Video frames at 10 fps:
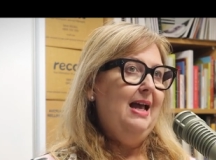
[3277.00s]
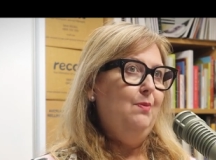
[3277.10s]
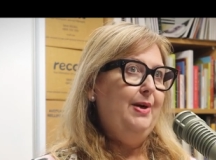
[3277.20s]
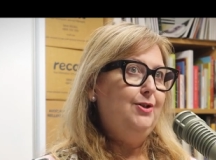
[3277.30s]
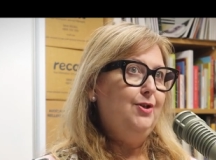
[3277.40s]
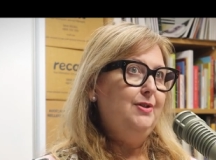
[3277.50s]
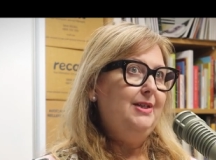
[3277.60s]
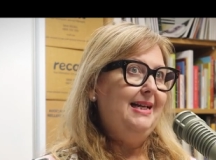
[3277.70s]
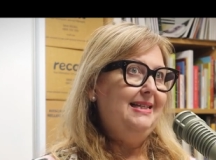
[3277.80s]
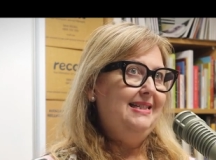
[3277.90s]
and we don't
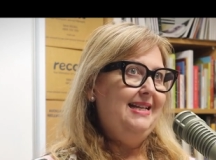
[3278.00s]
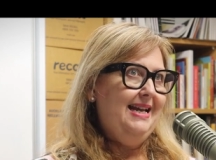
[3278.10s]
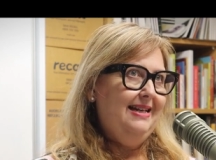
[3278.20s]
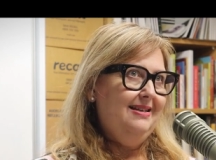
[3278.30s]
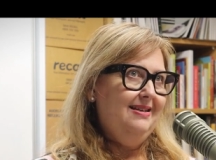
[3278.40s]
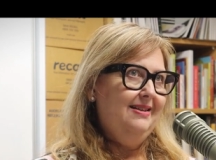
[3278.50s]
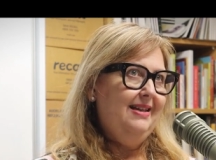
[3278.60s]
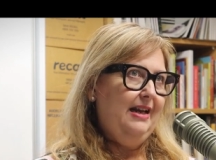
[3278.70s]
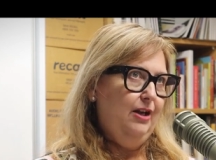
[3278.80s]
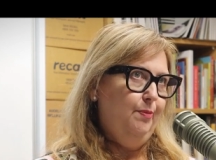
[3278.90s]
extend
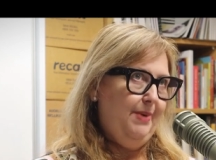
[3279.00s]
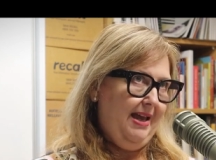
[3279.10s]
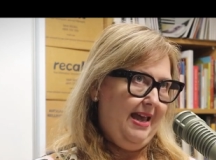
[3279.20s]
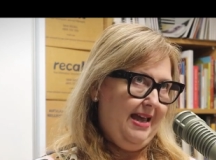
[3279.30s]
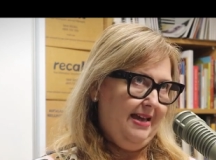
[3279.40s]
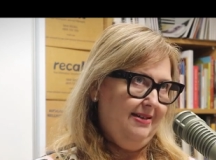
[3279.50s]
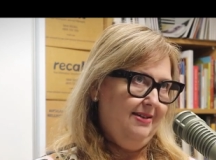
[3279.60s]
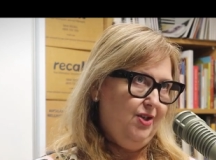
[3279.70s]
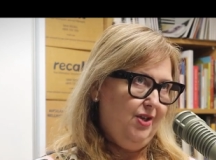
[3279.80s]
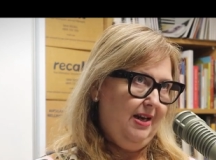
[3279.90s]
that helping hand
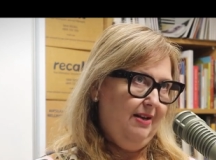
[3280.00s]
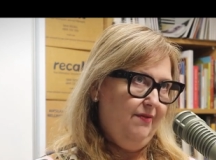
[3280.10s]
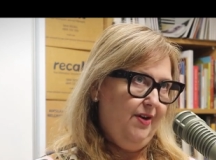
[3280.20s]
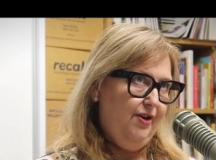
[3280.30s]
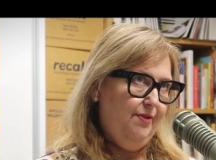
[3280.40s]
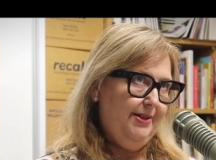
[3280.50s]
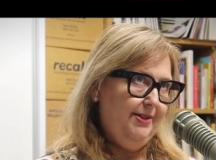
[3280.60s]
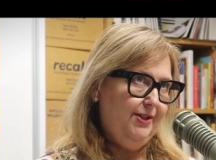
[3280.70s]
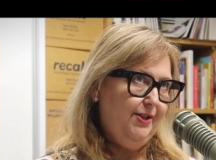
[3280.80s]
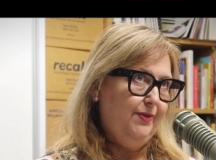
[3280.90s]
into that environment.
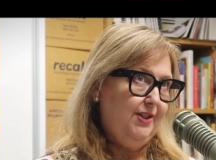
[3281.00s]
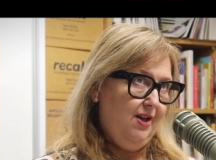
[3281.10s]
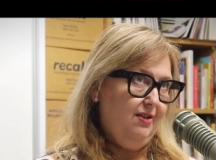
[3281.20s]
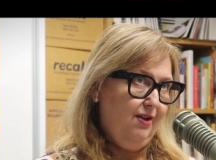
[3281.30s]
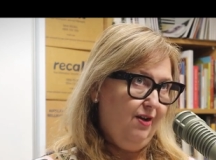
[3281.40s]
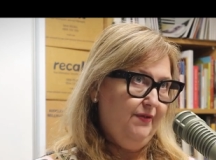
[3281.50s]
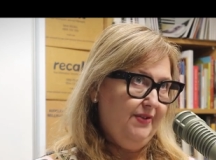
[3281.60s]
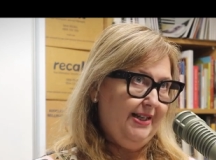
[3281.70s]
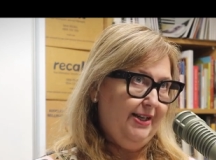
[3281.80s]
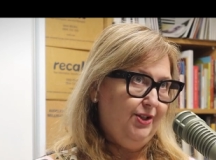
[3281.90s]
So start the
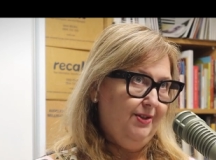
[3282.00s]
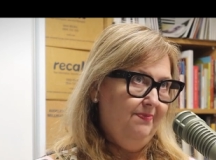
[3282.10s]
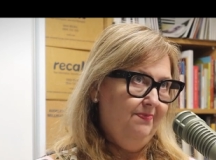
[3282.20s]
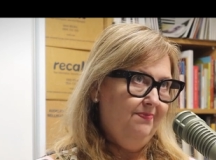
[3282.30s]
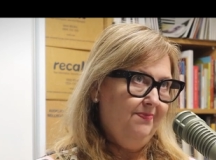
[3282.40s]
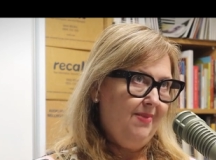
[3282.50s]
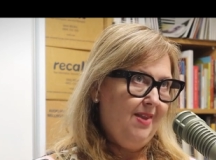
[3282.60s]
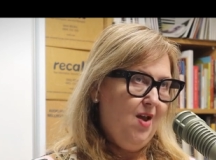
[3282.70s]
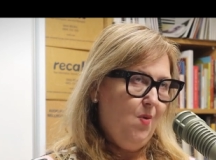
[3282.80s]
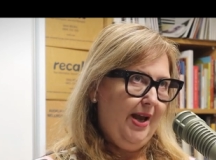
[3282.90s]
conversation.
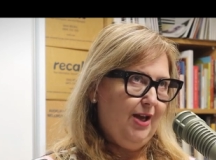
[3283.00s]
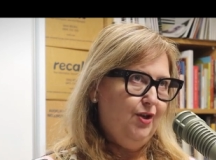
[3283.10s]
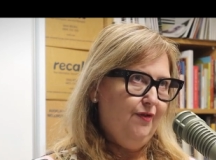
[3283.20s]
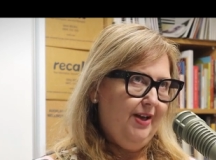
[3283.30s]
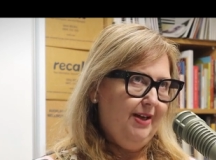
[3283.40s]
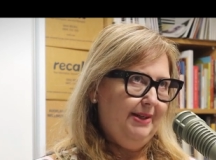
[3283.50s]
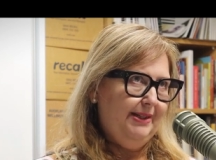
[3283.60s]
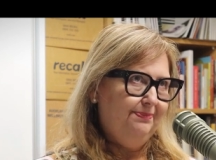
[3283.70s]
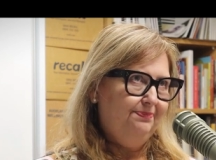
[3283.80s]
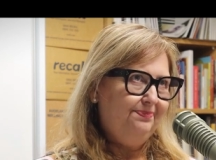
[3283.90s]
Where can you find
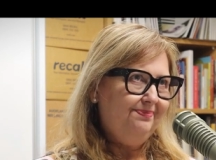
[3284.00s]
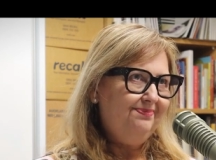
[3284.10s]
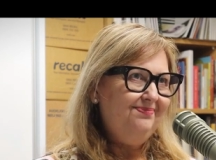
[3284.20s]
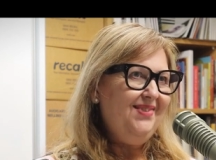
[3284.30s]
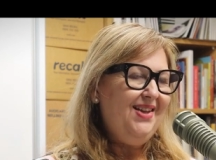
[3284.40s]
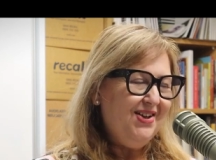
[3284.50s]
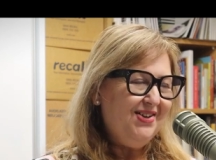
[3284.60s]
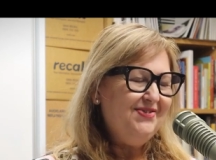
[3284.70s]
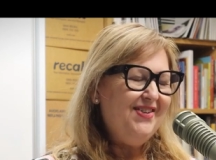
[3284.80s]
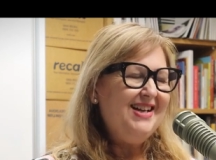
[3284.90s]
me? You
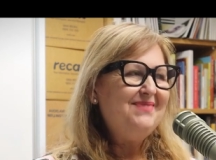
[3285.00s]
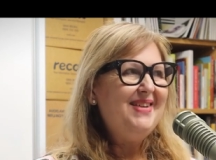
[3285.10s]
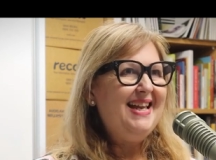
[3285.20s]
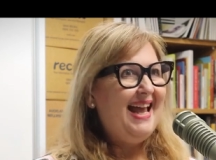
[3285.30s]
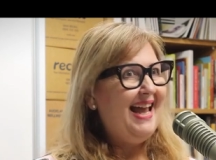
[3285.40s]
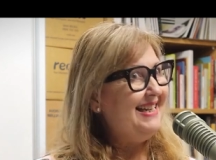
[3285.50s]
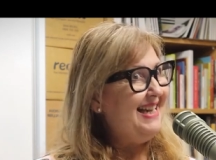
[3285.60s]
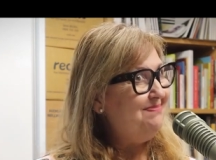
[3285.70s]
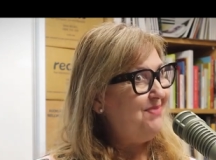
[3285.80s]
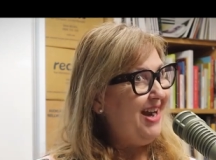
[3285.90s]
can find me at
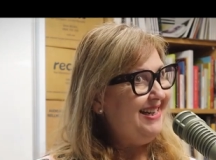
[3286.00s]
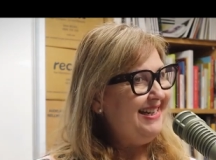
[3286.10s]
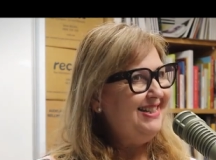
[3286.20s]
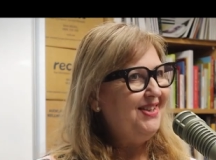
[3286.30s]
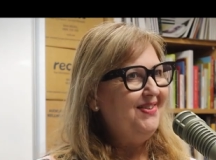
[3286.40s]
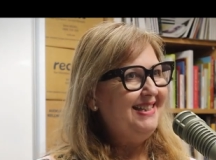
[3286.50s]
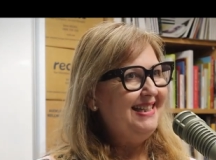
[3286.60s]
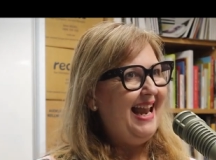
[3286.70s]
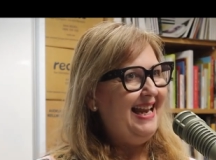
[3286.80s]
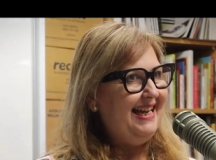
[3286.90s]
Net Branding, so it's
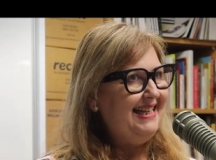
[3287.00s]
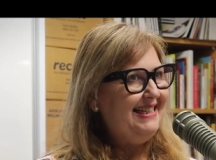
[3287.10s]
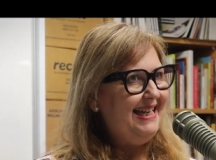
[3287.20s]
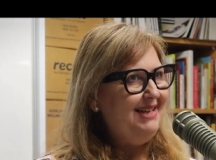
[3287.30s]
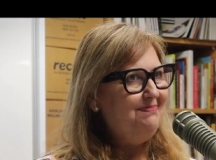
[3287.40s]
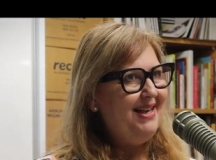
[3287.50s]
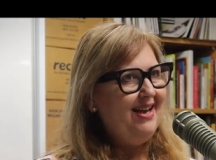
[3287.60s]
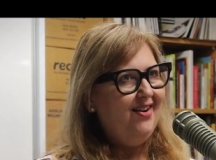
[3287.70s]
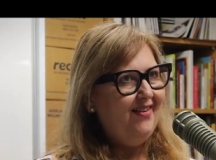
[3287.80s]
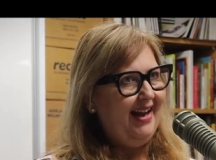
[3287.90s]
N E T B
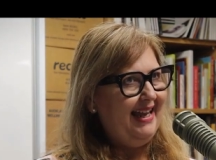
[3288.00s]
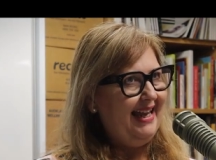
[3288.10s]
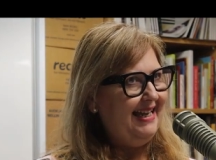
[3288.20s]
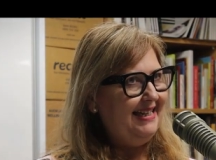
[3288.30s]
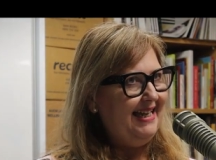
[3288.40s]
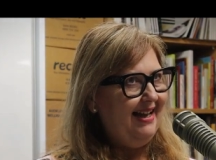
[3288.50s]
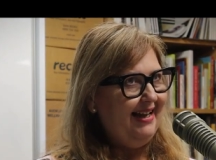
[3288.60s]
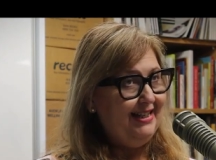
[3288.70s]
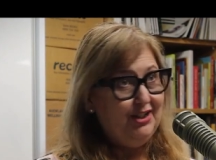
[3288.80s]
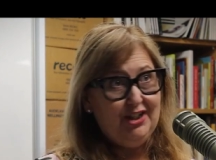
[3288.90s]
R A N D I
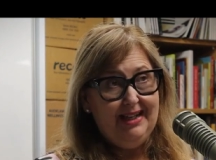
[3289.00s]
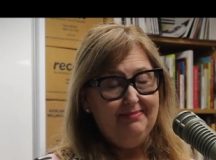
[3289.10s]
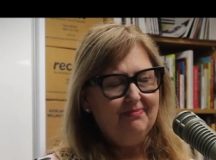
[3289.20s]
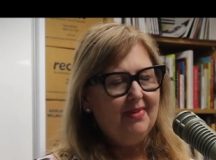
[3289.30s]
N G